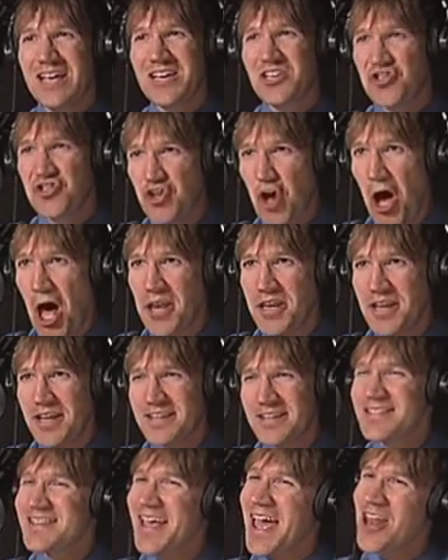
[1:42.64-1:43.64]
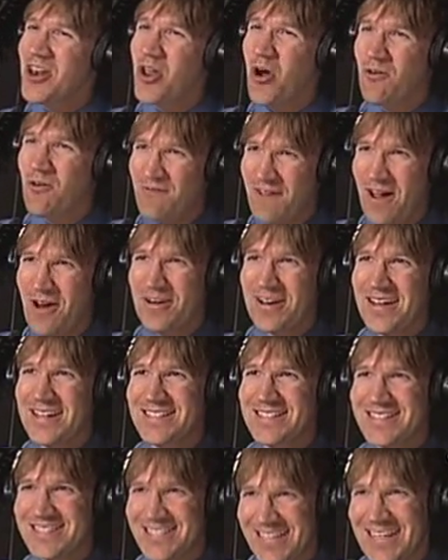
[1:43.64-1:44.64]
jaundice and ovarian
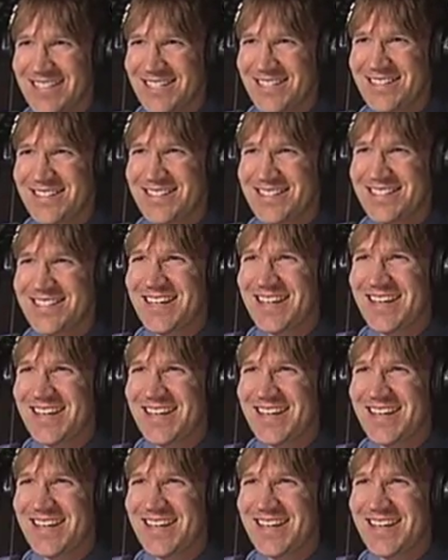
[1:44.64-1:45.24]
cysts,